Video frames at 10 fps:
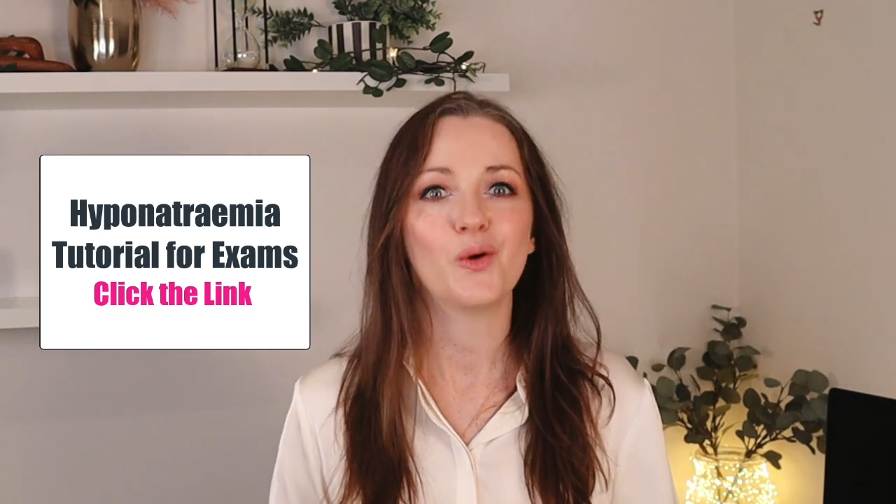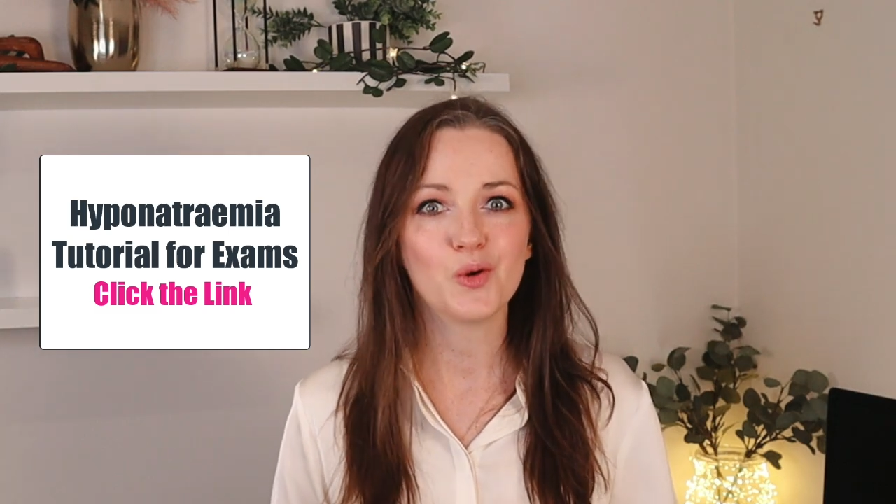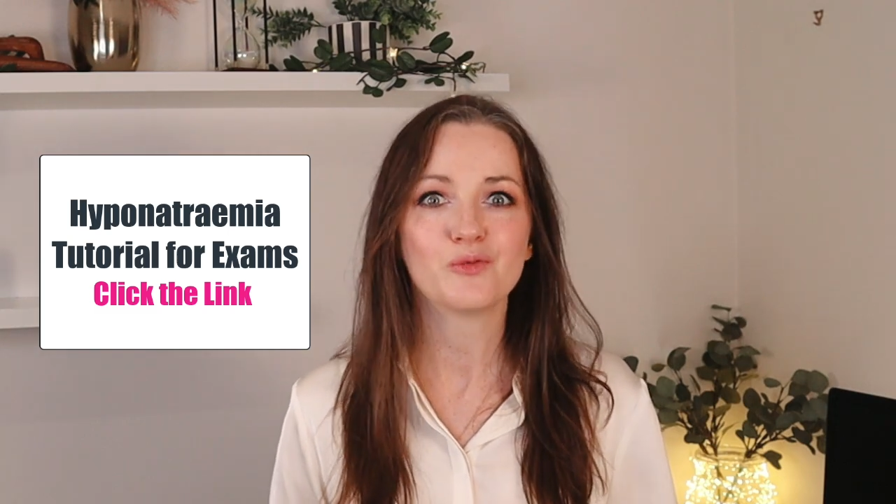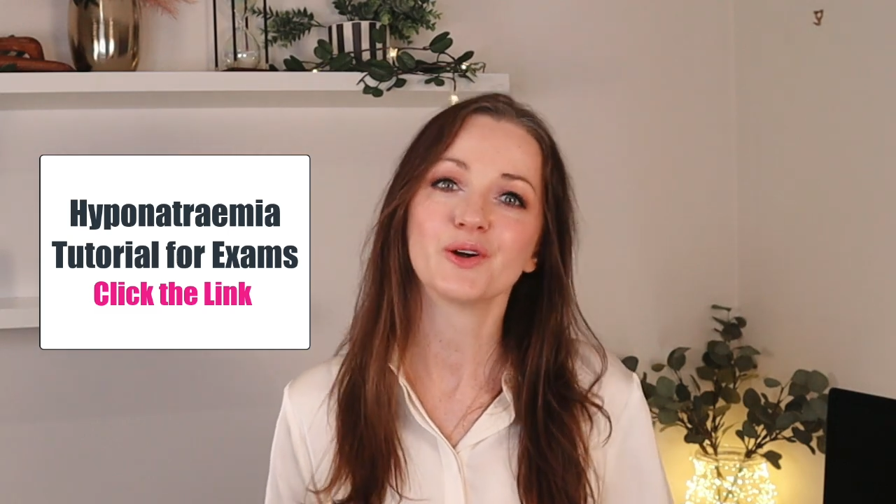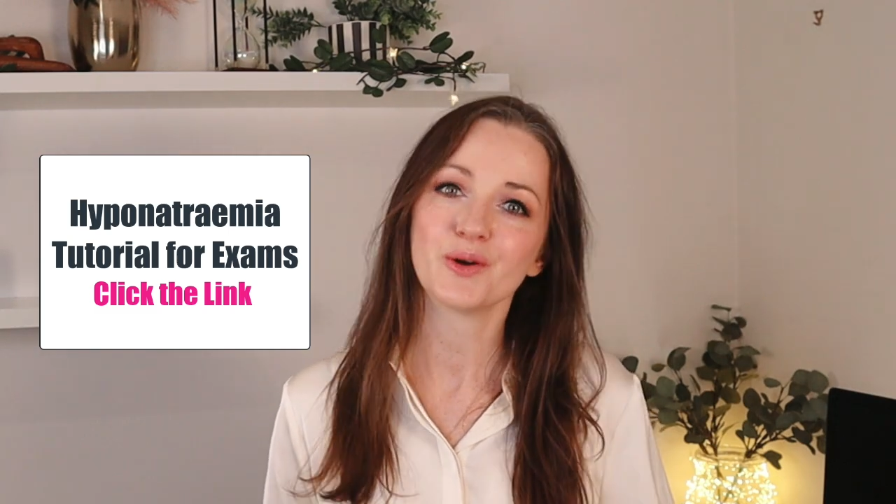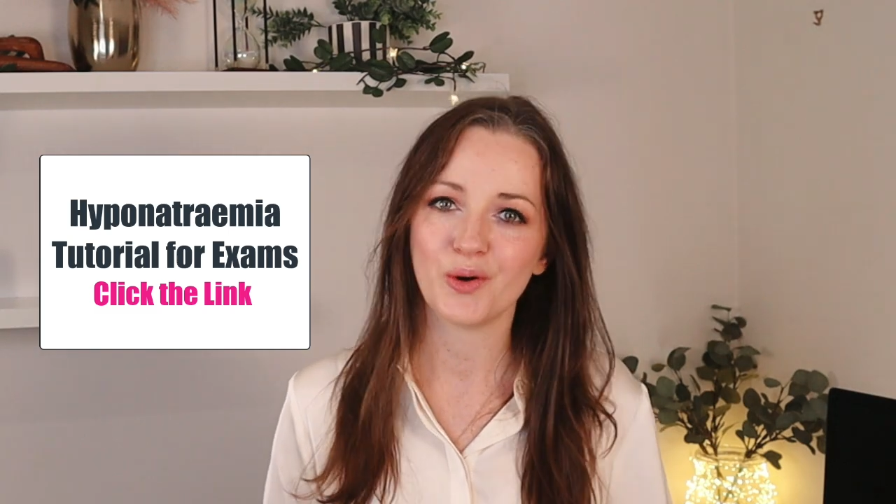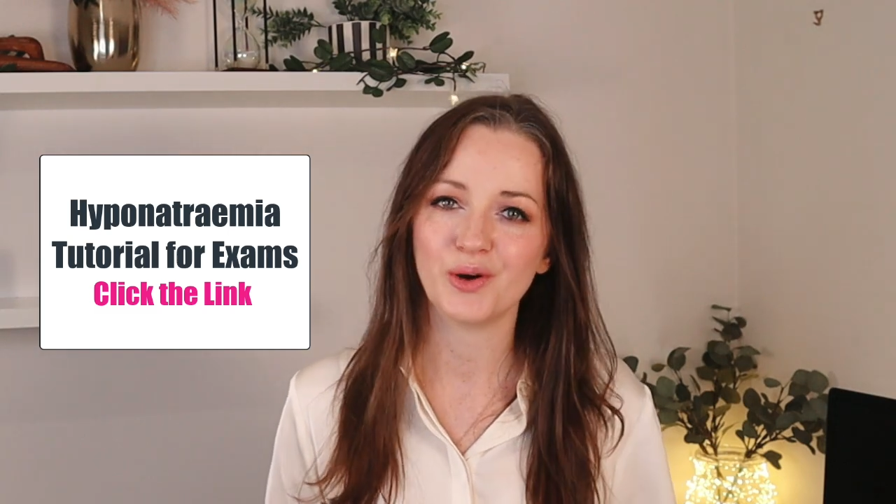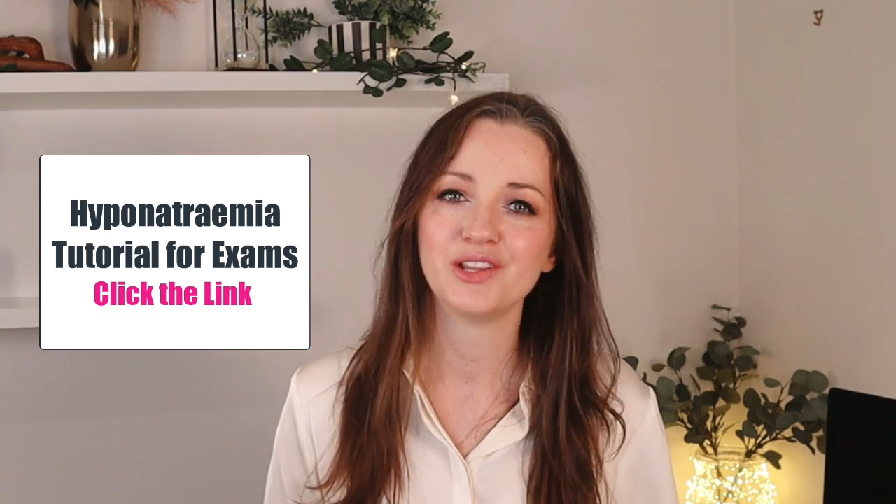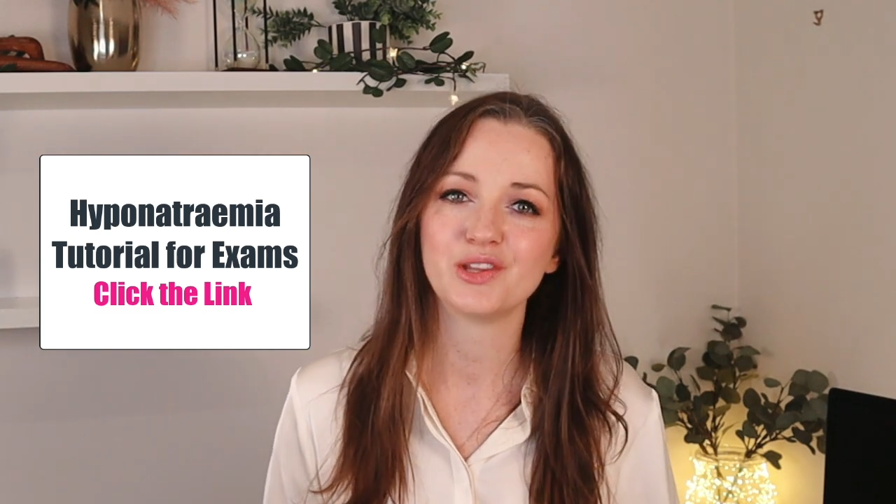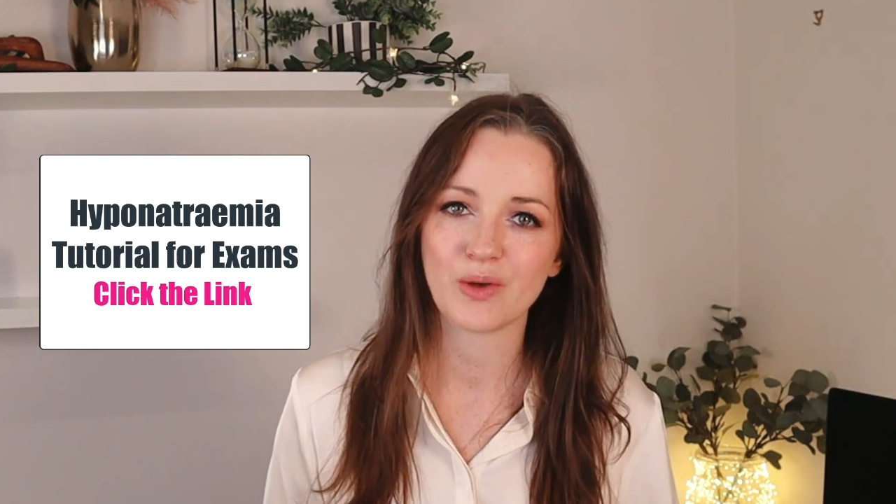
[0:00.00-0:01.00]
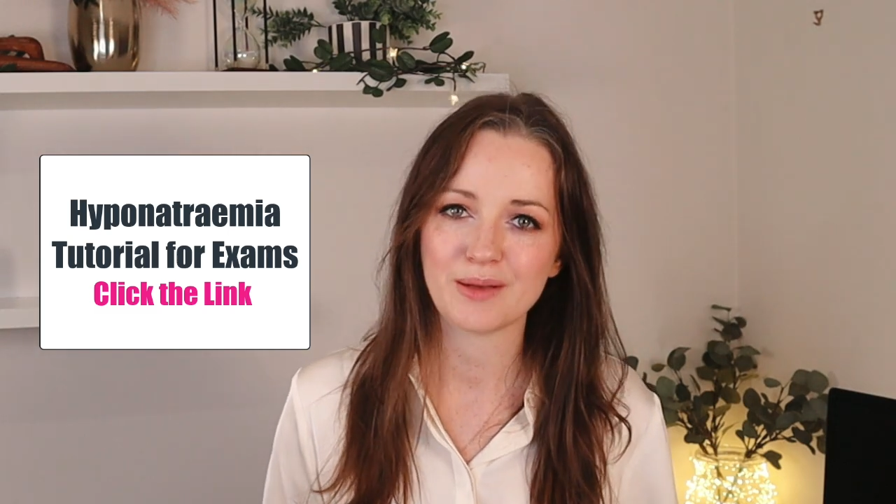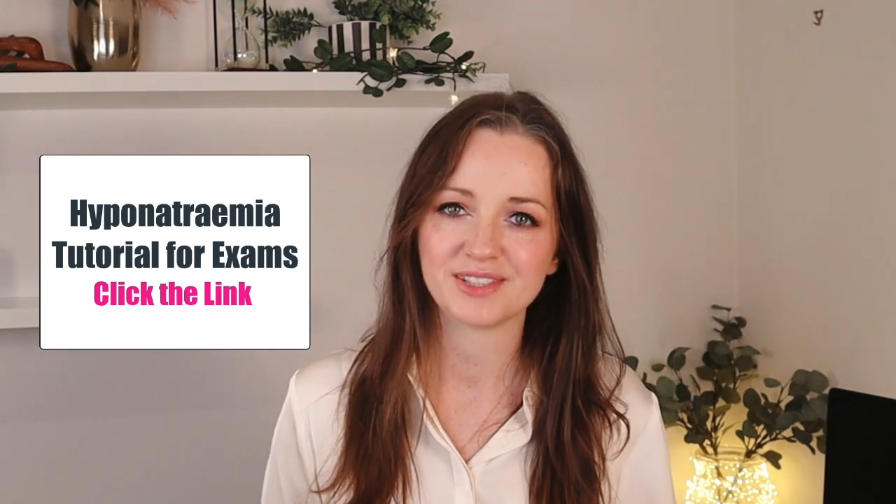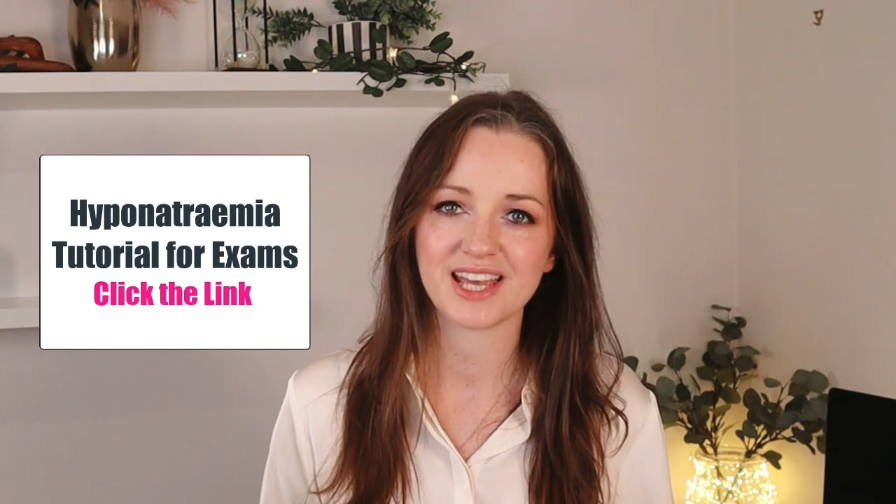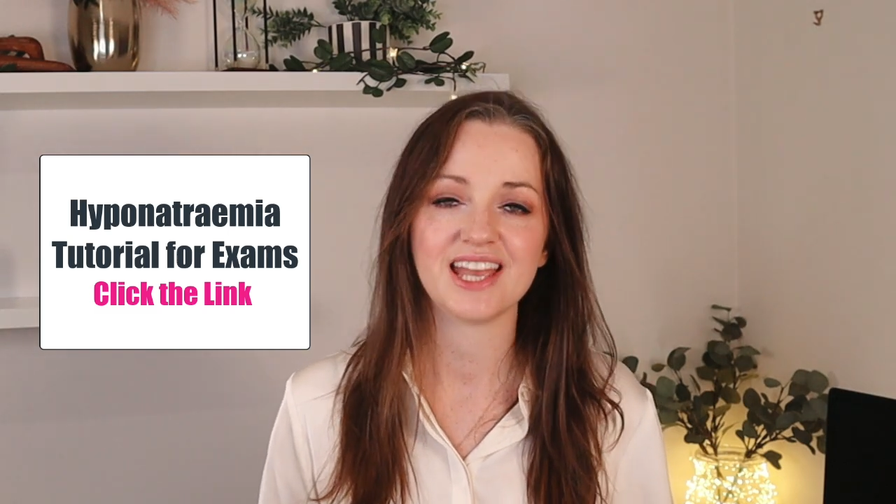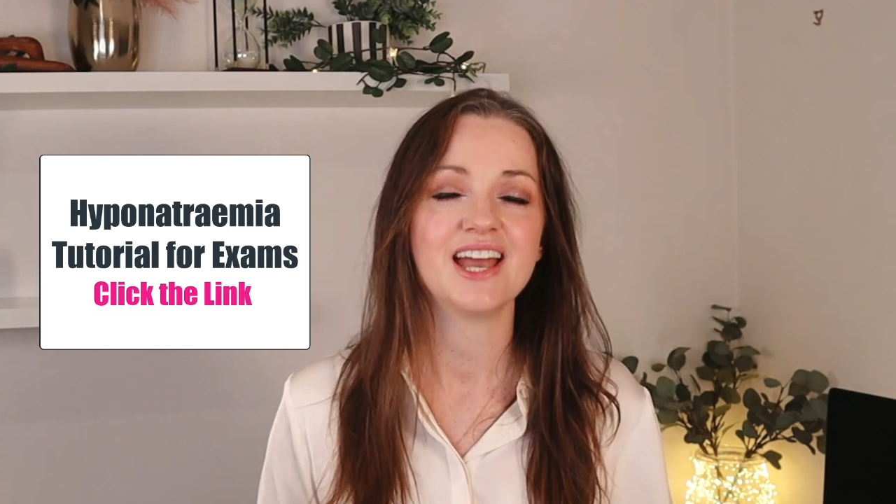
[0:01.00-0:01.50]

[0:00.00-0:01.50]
over on the website.